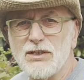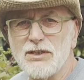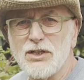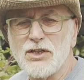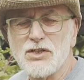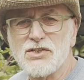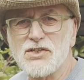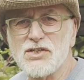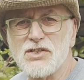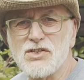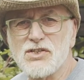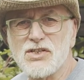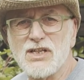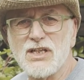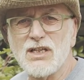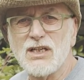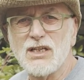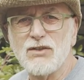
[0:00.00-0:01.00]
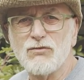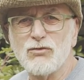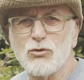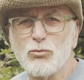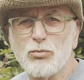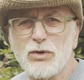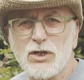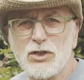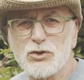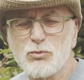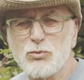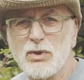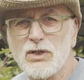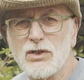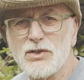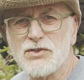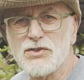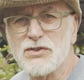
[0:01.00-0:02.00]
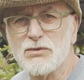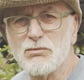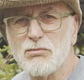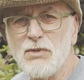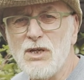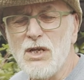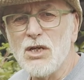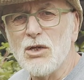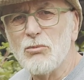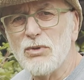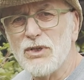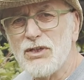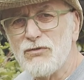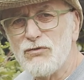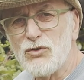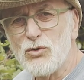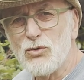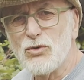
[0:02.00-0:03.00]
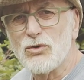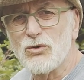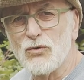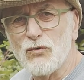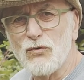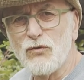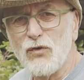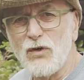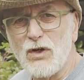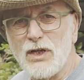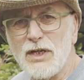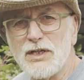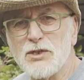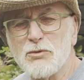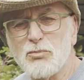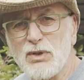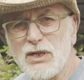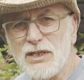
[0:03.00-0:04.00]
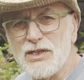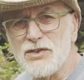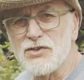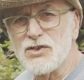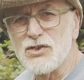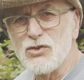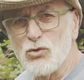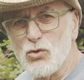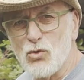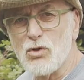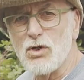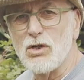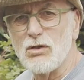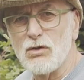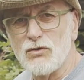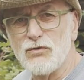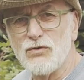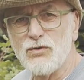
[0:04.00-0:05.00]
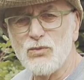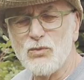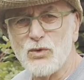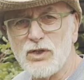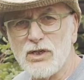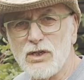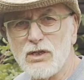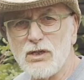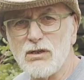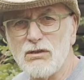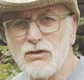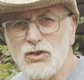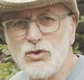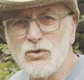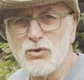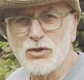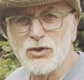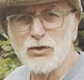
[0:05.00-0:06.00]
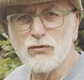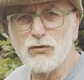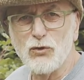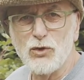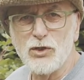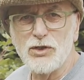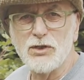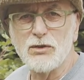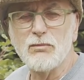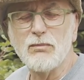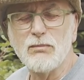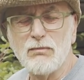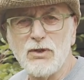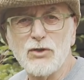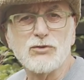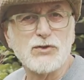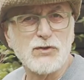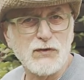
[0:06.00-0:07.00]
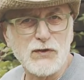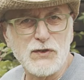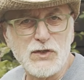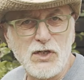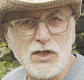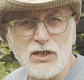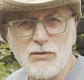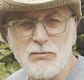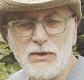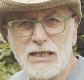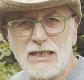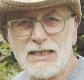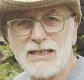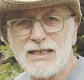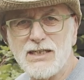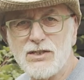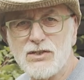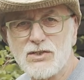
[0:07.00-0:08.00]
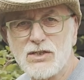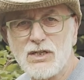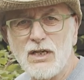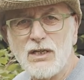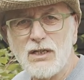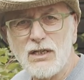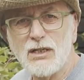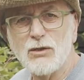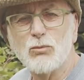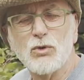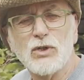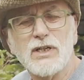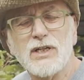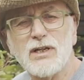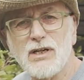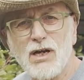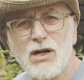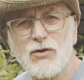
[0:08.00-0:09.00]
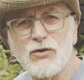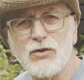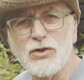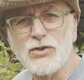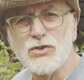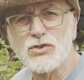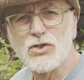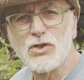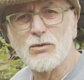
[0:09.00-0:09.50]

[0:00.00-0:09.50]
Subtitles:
nasty sting if you brush past them, but if you can find a place in your garden where you can avoid them most of the time, at least it will encourage